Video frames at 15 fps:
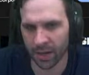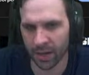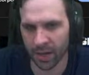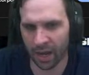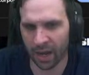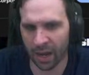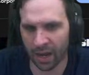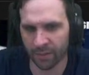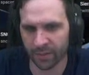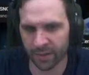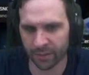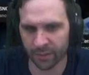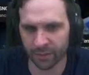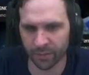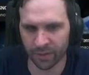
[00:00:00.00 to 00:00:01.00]
I, I
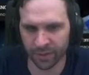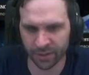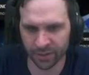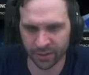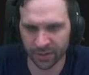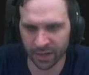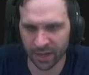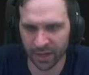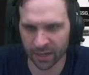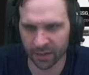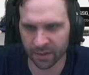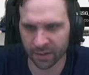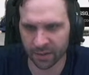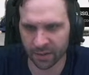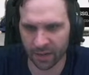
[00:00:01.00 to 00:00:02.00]
mean we oh, there's Ken.
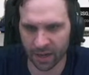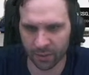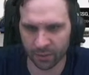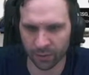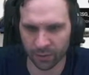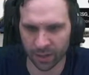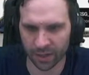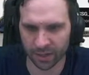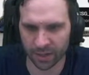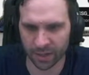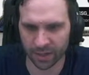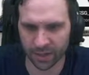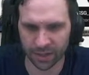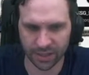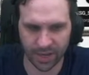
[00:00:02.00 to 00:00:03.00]
I would want to
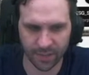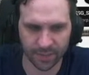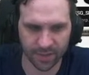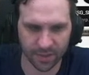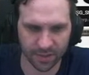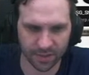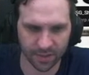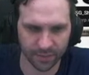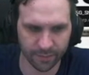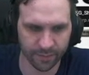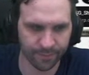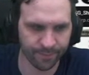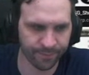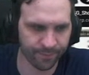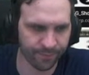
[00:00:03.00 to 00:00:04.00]
launch escape system.
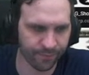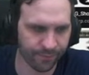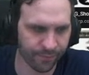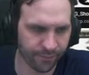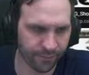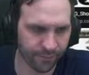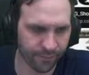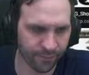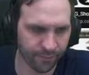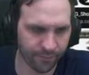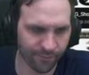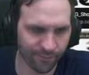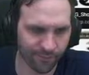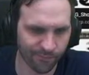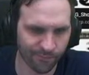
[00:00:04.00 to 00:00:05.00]

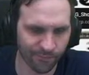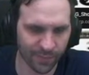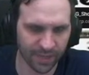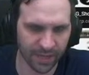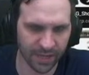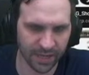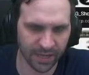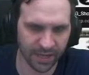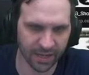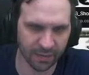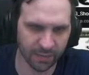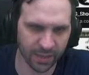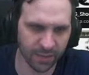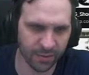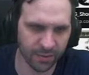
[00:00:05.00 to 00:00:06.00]
But then again,
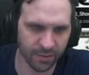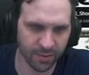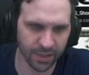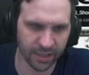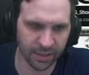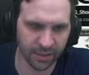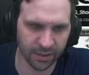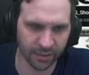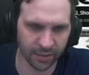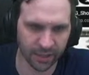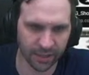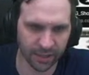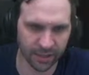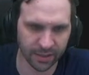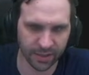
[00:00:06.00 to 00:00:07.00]
we could do an
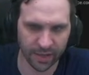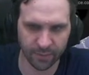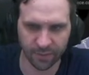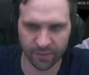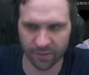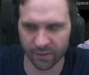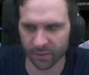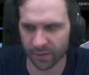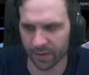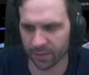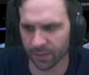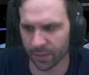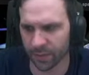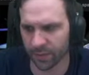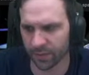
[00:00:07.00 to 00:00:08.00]
integrated escape system, I
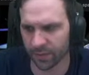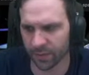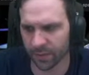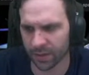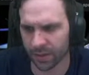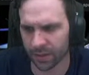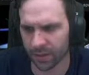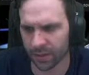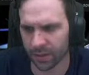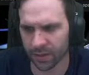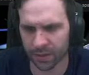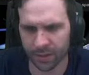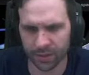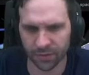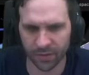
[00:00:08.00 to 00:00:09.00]
suppose.
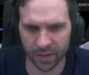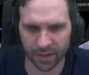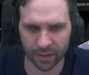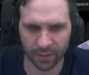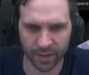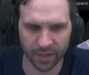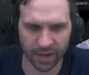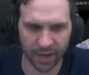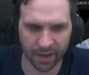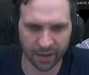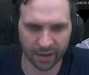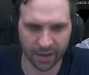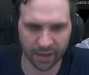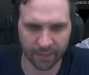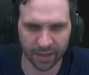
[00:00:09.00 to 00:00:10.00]
It's rotting away in a
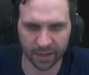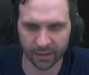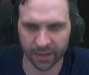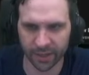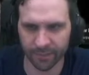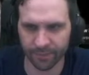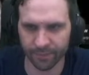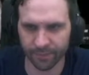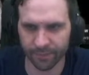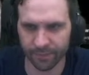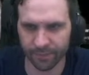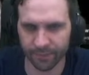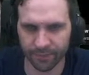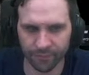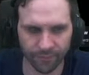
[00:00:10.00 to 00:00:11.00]
hangar now, by the way.
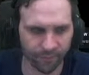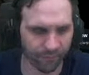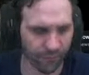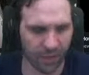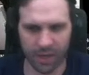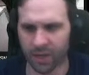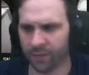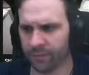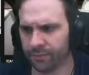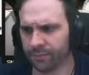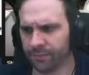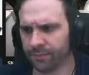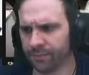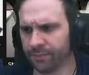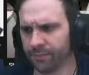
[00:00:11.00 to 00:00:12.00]
Yeah.
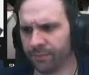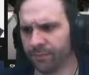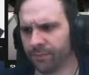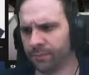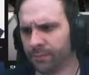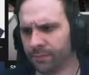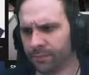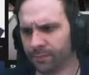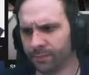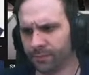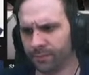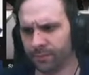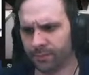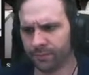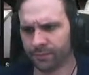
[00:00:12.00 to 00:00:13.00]
Mm
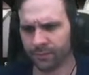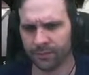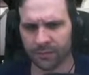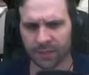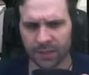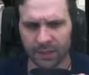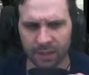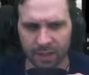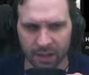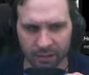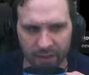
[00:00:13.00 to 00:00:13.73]
-hmm.